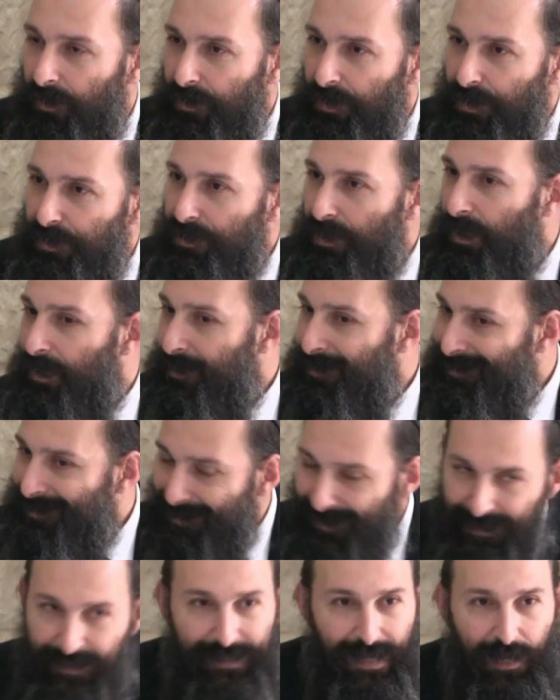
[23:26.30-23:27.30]

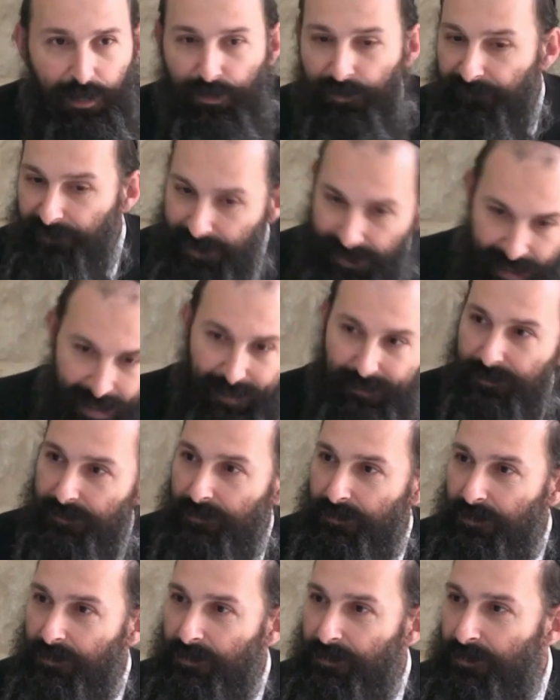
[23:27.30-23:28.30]
Yaakov
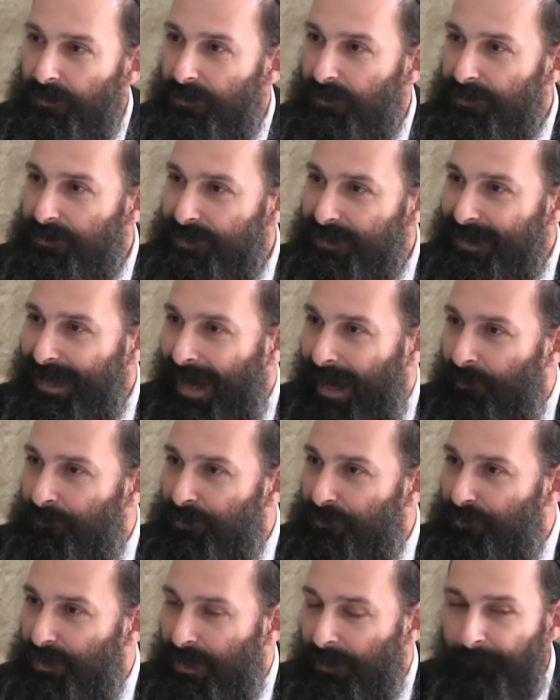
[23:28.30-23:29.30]
again
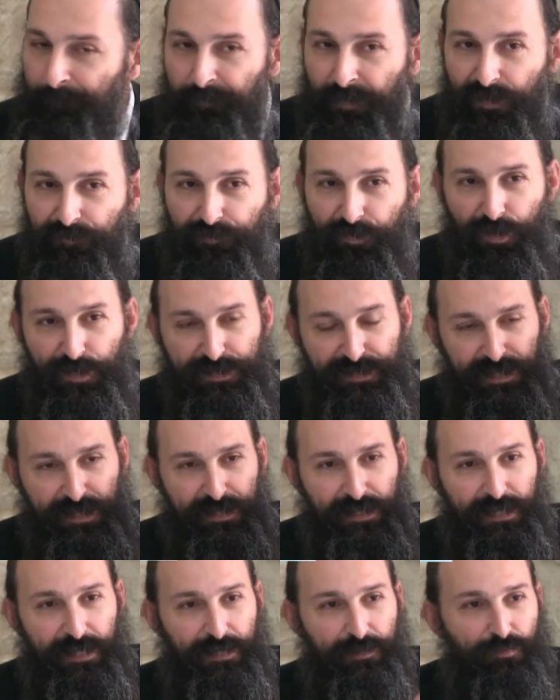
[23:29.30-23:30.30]
scammed me. First he
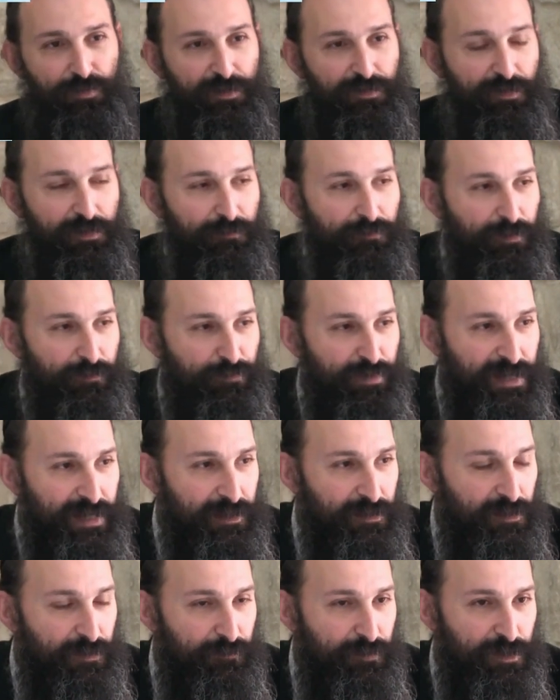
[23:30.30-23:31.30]
did it with
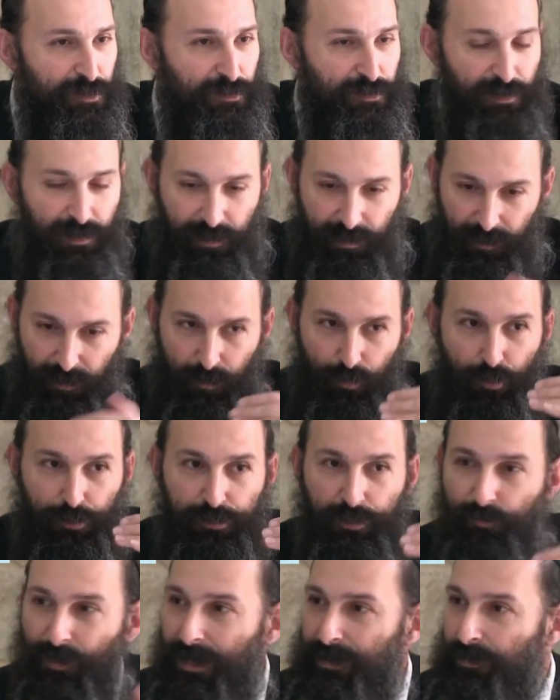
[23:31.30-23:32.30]
being the
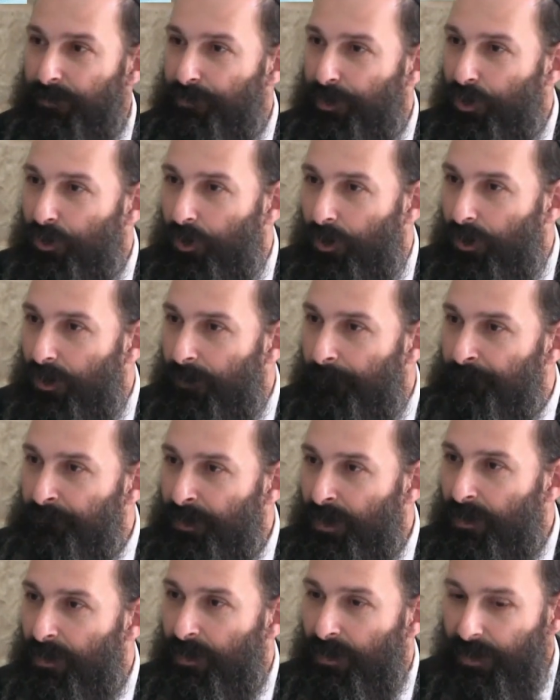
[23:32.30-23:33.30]
older one, the
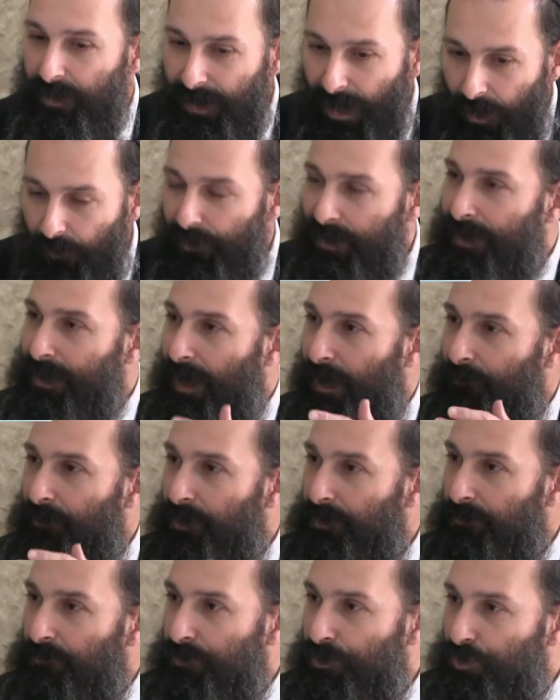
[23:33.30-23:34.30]
Bechor. Now he came
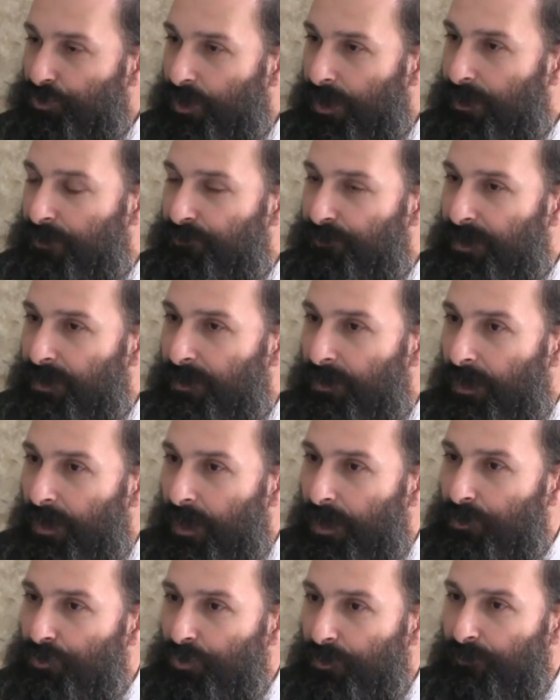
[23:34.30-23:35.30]
and tricked me
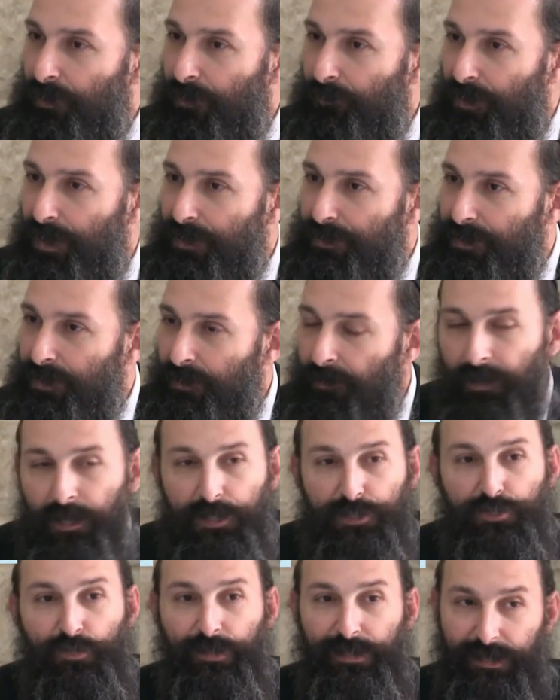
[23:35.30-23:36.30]
and took my blessing.
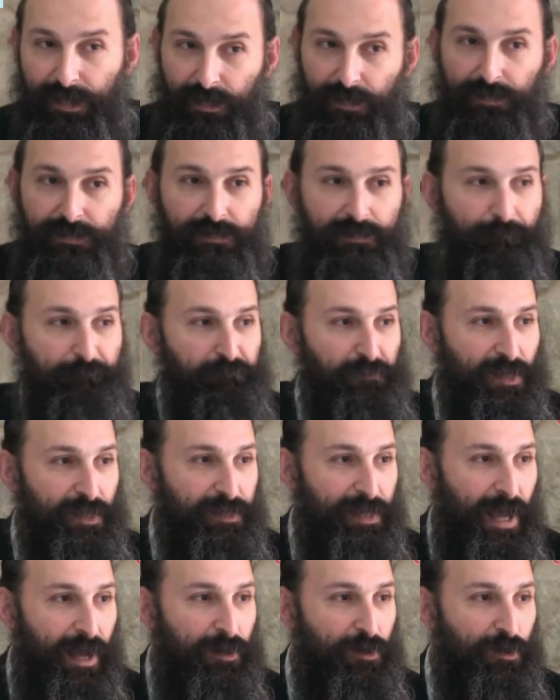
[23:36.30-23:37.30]
So he tells
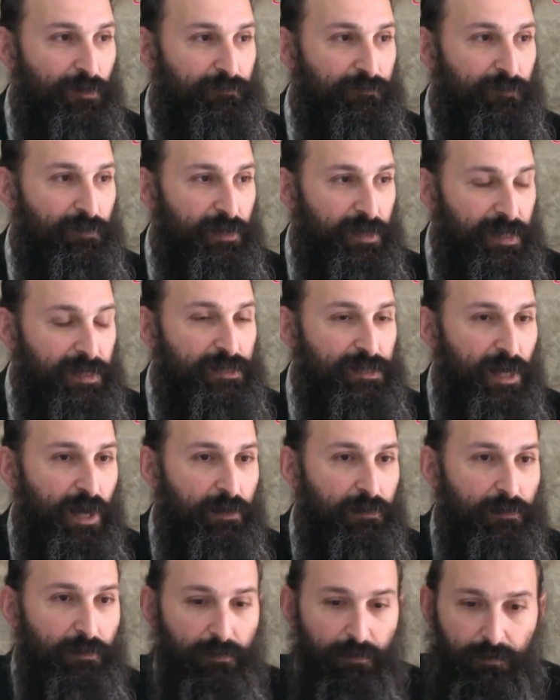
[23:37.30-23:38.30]
Yaakov,
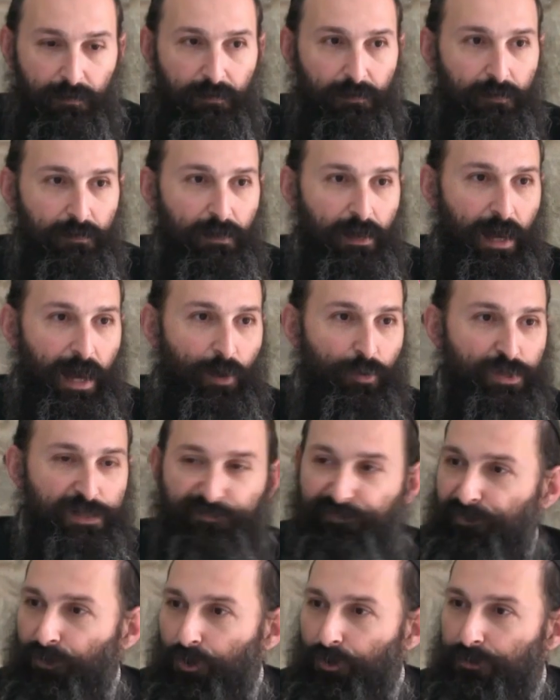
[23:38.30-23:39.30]
Yitzchak, I
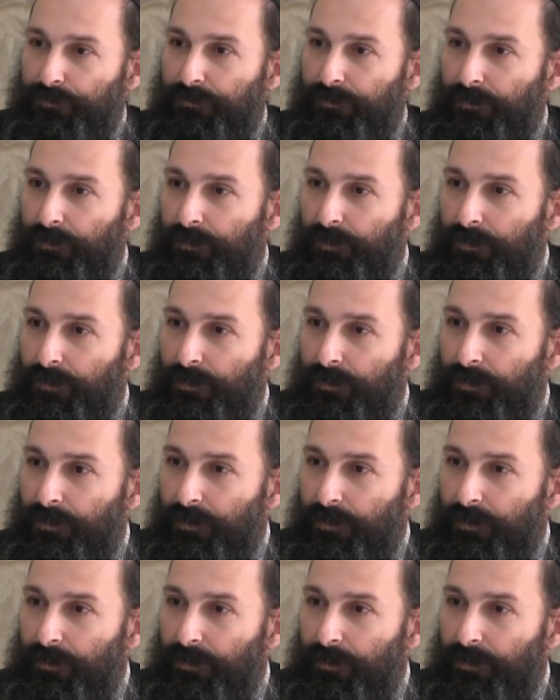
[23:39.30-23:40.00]
was fooled.